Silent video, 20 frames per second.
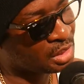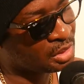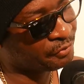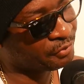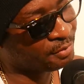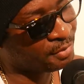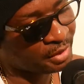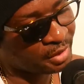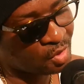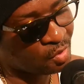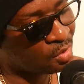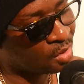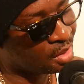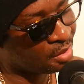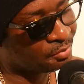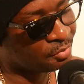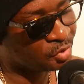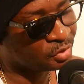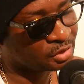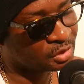Everybody
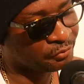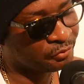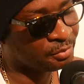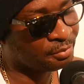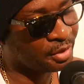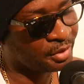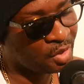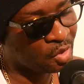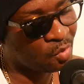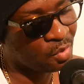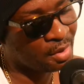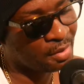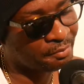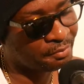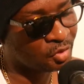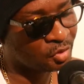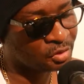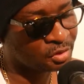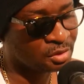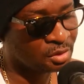want boss,
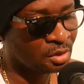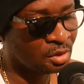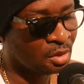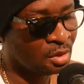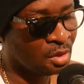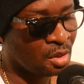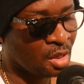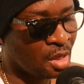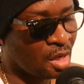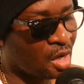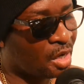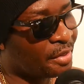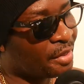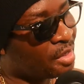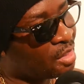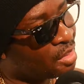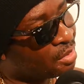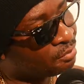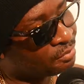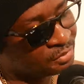And
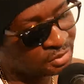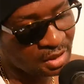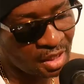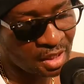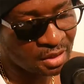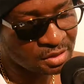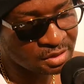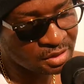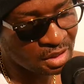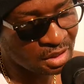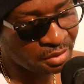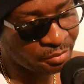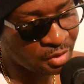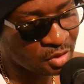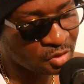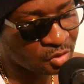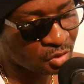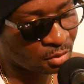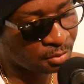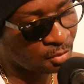dancehall
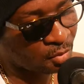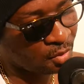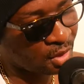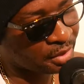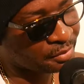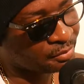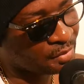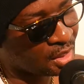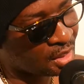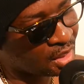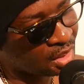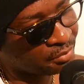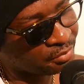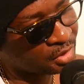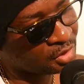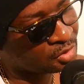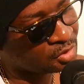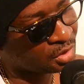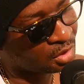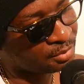mix up, one bag of
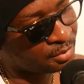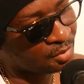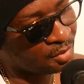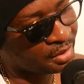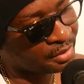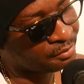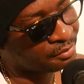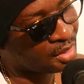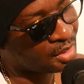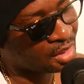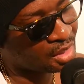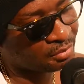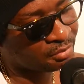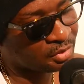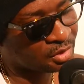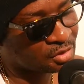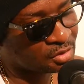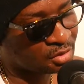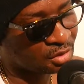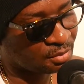mix up,
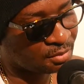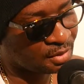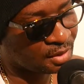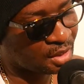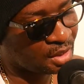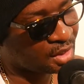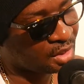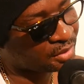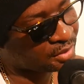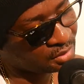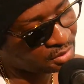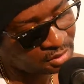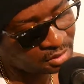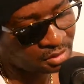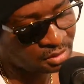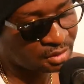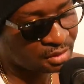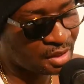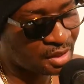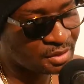lad.
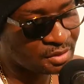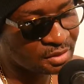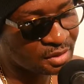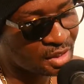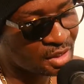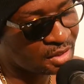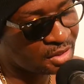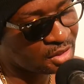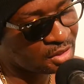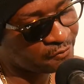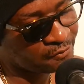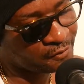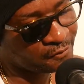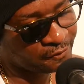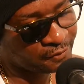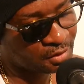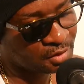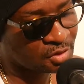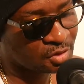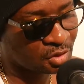Dancehall need to
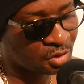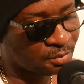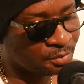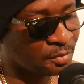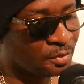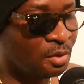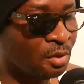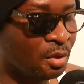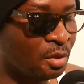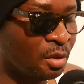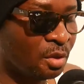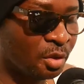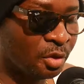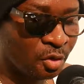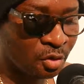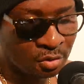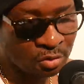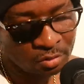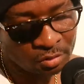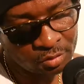fix up, you
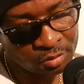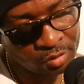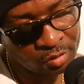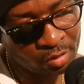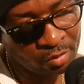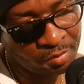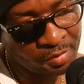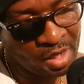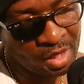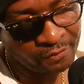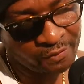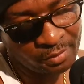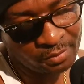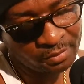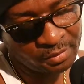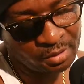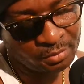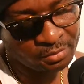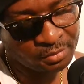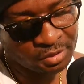know. So me have
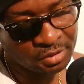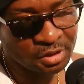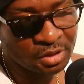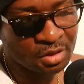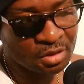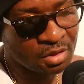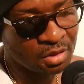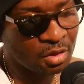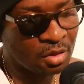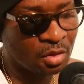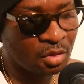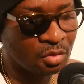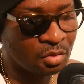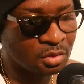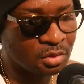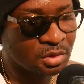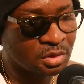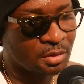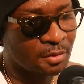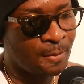them single
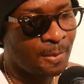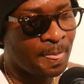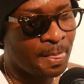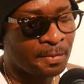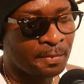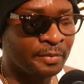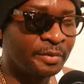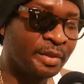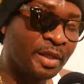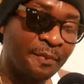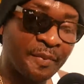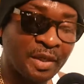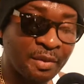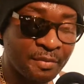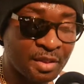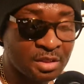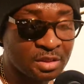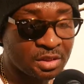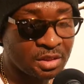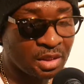out. They on
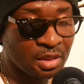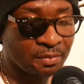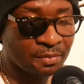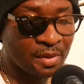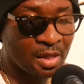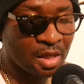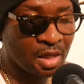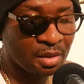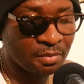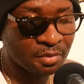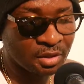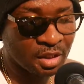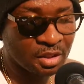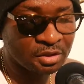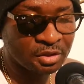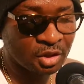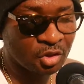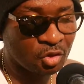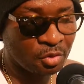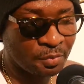the mixtape.
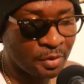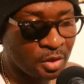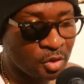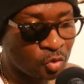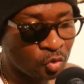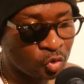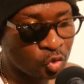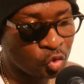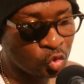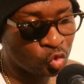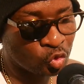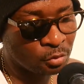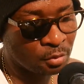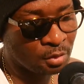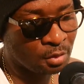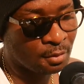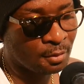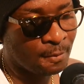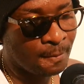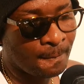Can check it out on
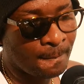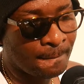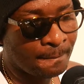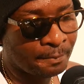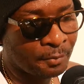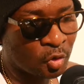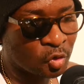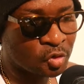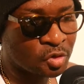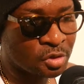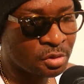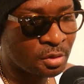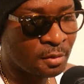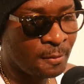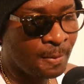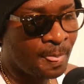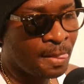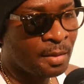YouTube, Boss.